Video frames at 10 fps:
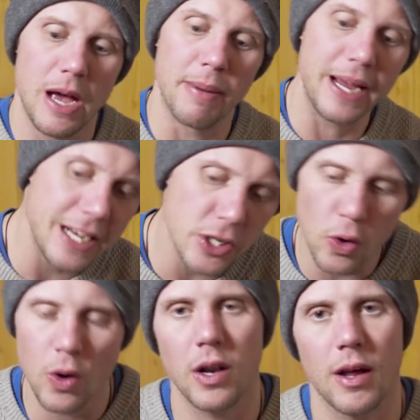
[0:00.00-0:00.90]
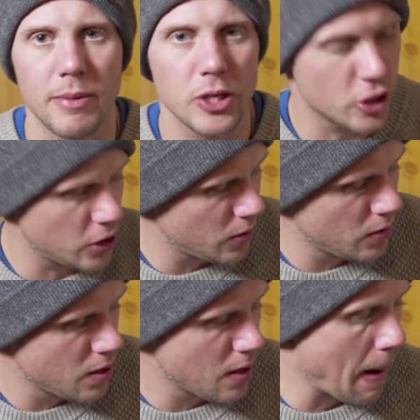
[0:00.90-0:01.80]
And my indoor climbing
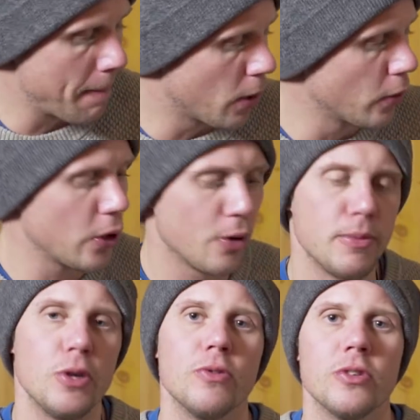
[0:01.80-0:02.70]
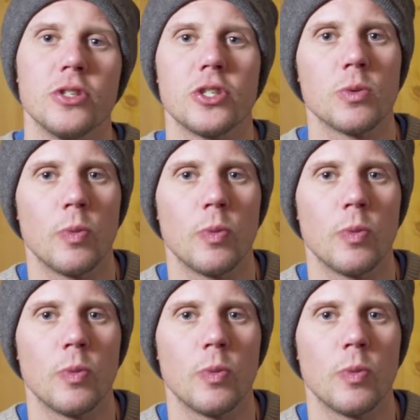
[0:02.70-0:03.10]
shoe, Boreal Mutants,